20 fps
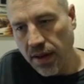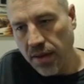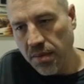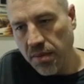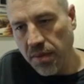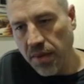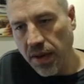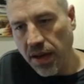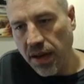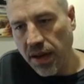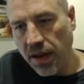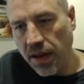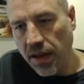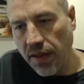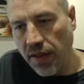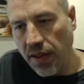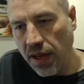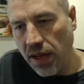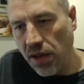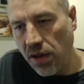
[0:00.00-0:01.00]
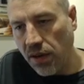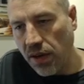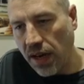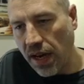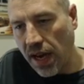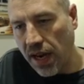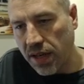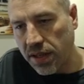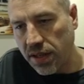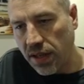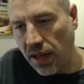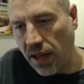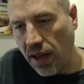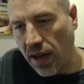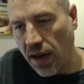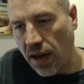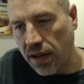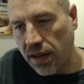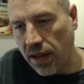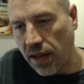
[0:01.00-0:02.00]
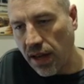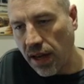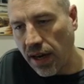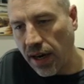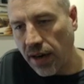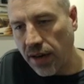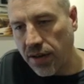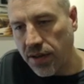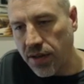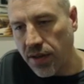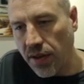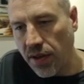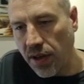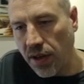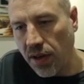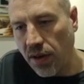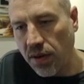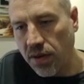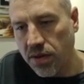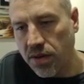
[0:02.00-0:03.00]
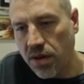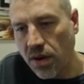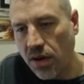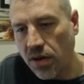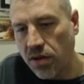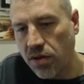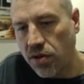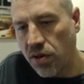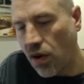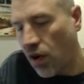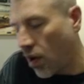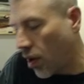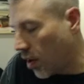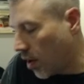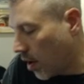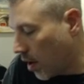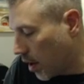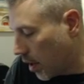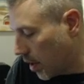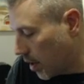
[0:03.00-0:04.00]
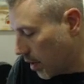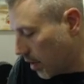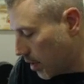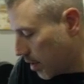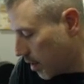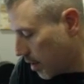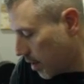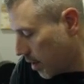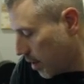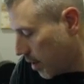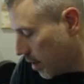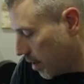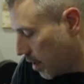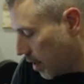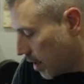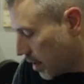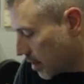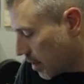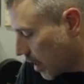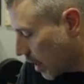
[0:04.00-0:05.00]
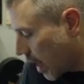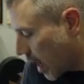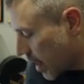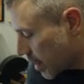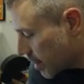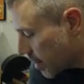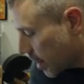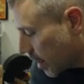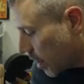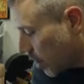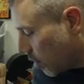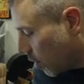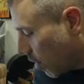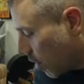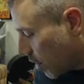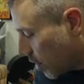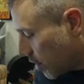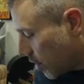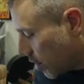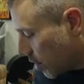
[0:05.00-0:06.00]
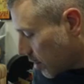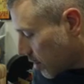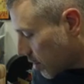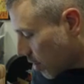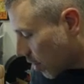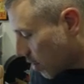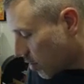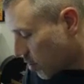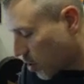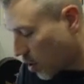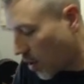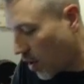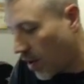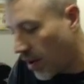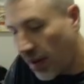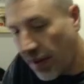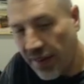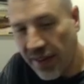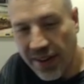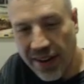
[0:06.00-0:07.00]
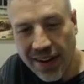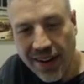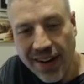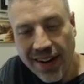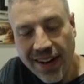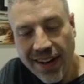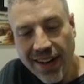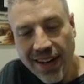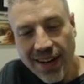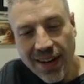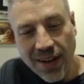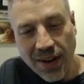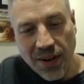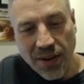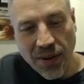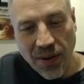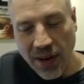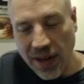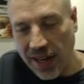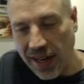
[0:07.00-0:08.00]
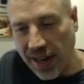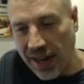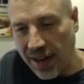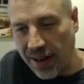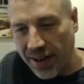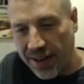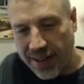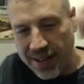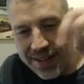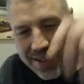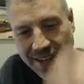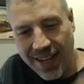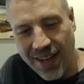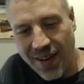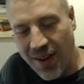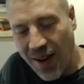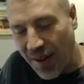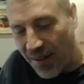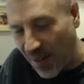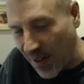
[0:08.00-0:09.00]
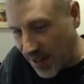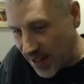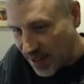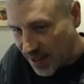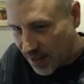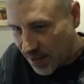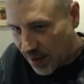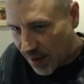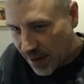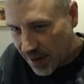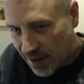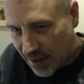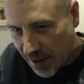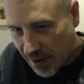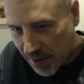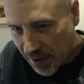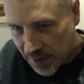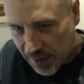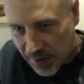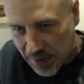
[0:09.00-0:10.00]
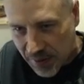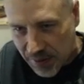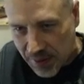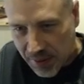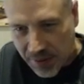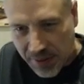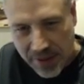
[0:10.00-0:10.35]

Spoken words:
And then you can actually lock the layer so that you don't start drawing on it. That's the last thing you want to do, start drawing on your grid layer, because then you have all these grids going through.